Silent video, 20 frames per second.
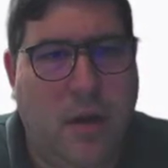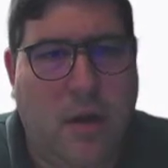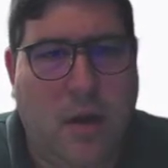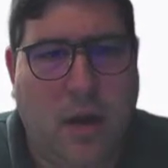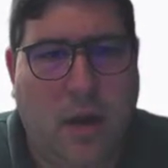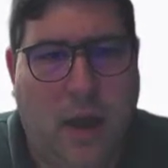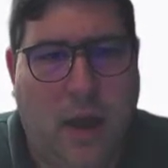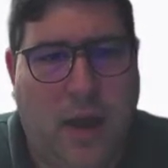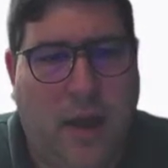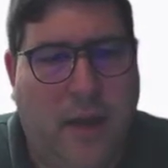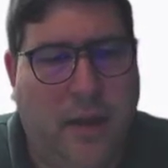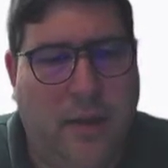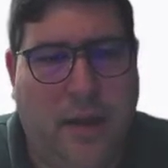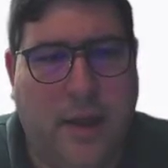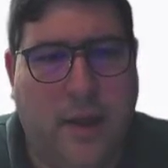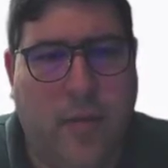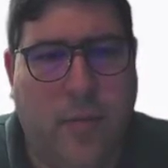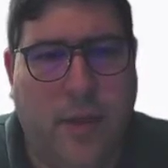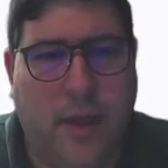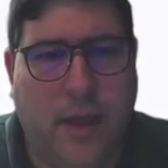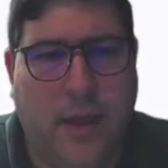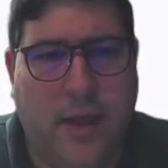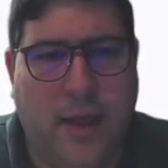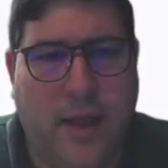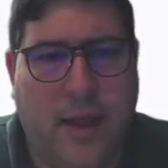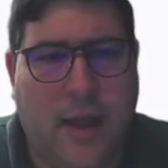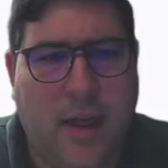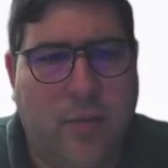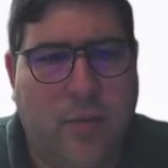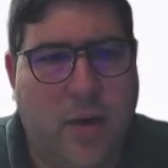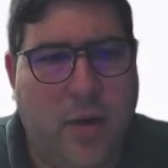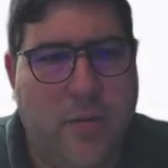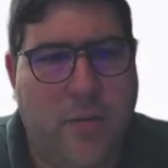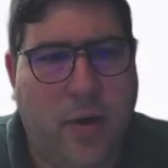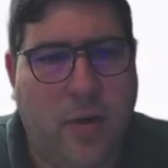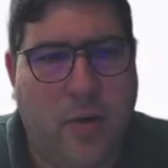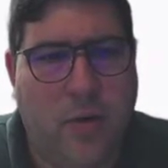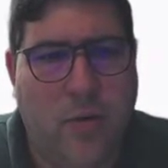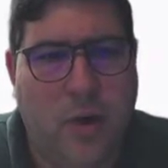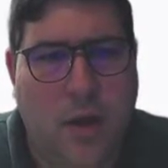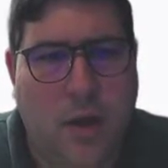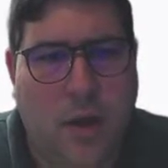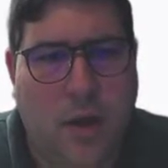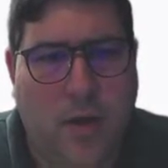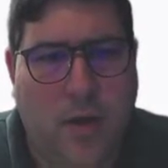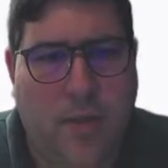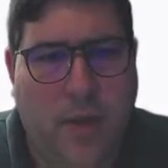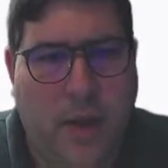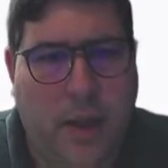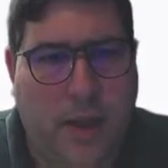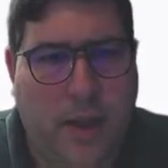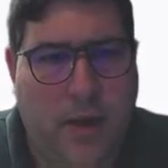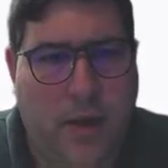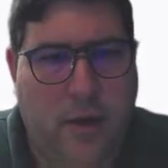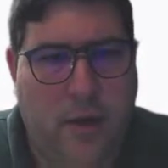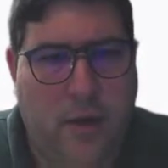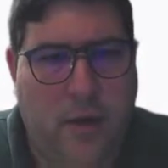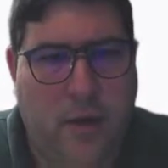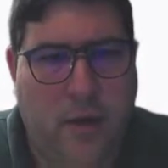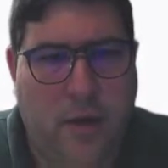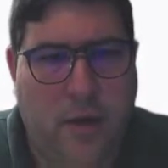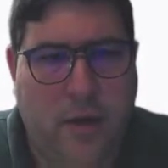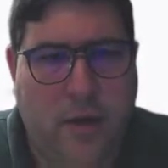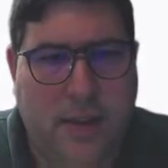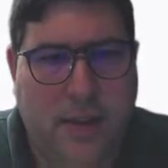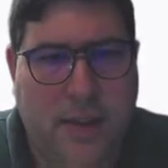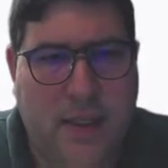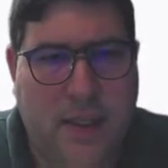and link will be in the GitHub repo. But you can see